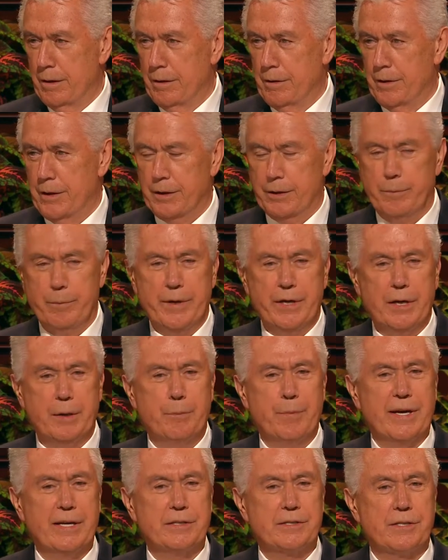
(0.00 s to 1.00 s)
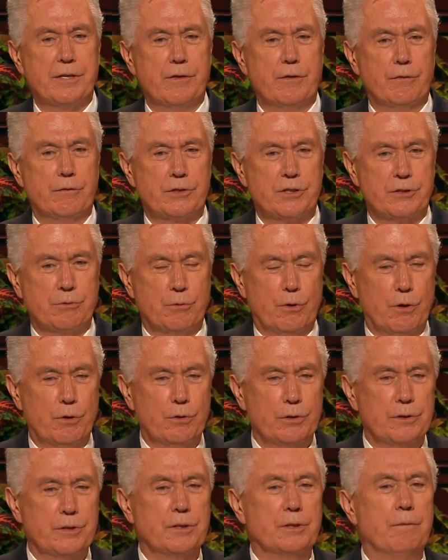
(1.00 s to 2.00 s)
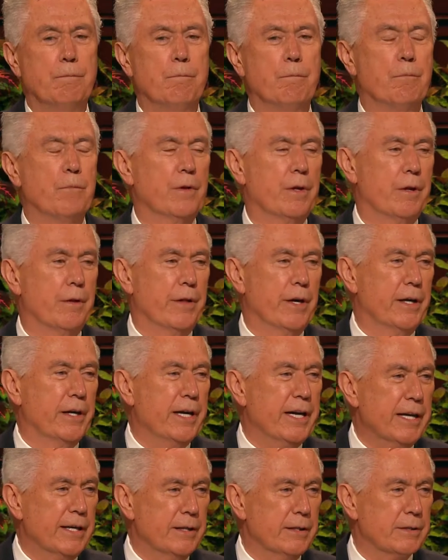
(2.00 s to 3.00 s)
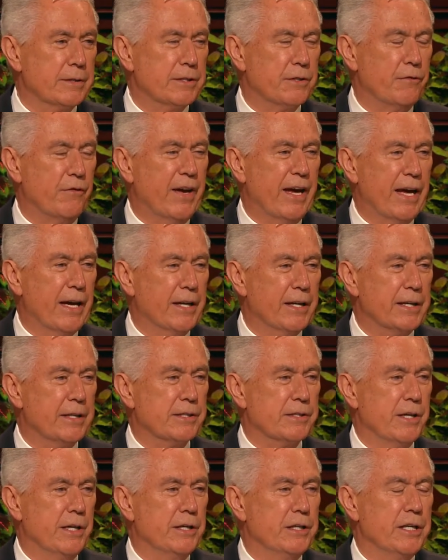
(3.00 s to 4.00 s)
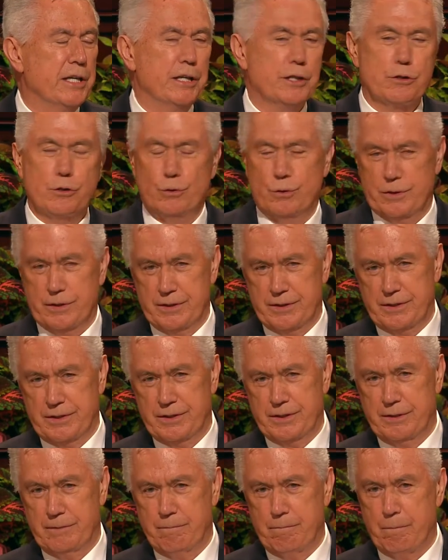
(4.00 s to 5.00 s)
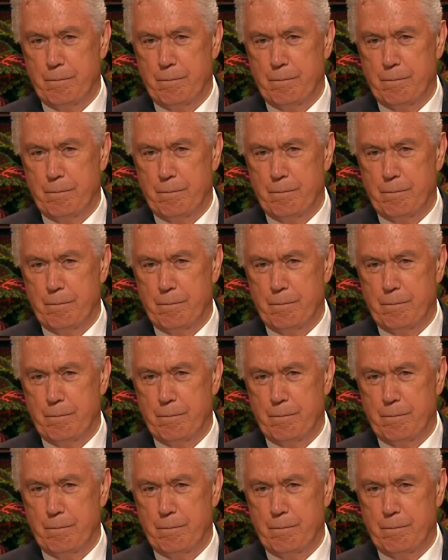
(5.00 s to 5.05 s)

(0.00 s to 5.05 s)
There are many bends in this road. There are hills, valleys, and detours.